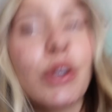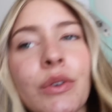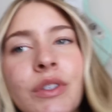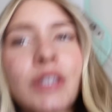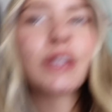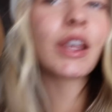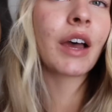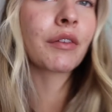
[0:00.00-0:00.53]
you
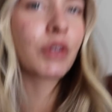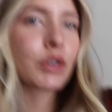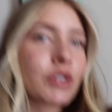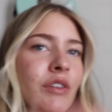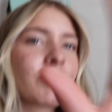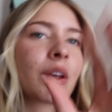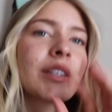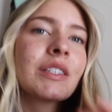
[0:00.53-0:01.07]
see the
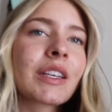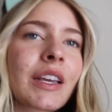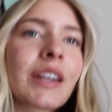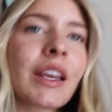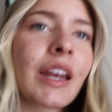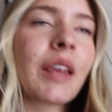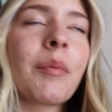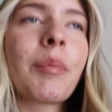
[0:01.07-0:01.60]
evolution of my
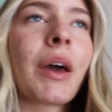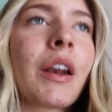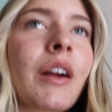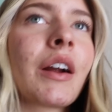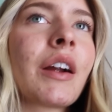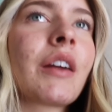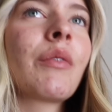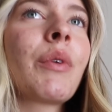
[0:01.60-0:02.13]
skin getting
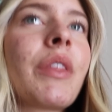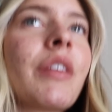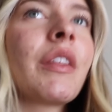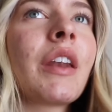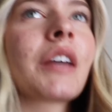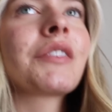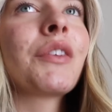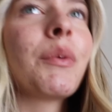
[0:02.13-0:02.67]
better within
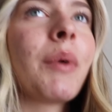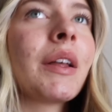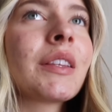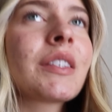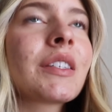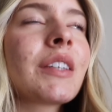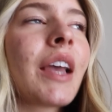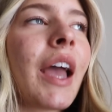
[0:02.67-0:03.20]
the next few
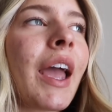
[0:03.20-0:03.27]
months.